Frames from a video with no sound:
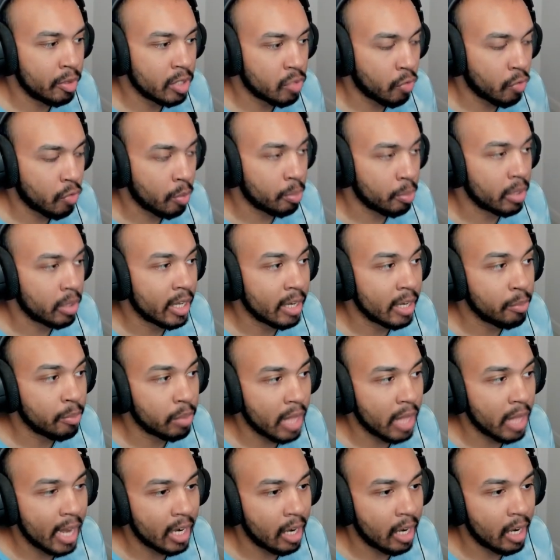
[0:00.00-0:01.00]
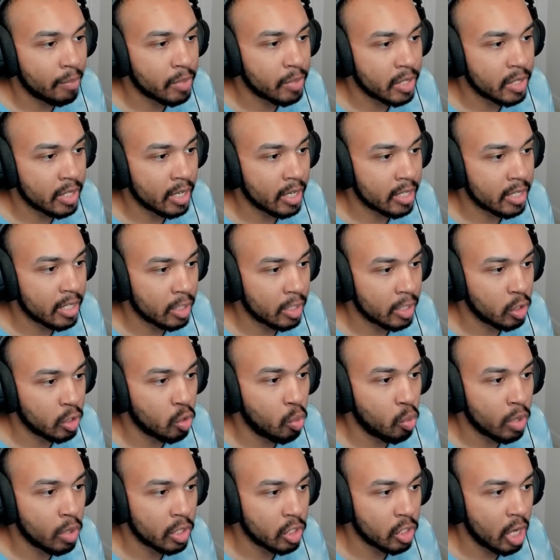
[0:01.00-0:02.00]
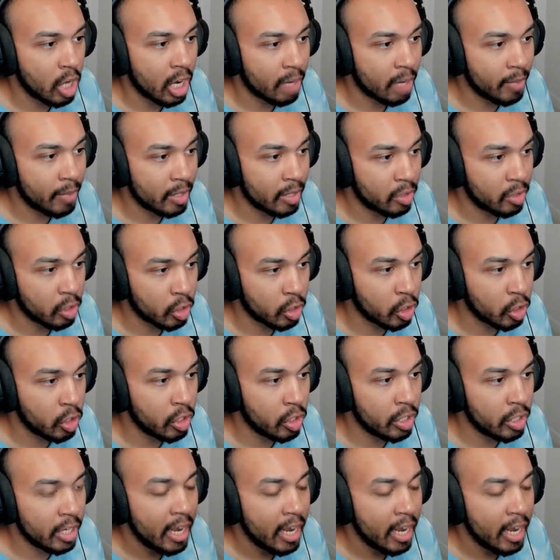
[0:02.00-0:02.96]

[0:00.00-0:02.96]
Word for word: from playing Black Ops 6. I do want to talk about the good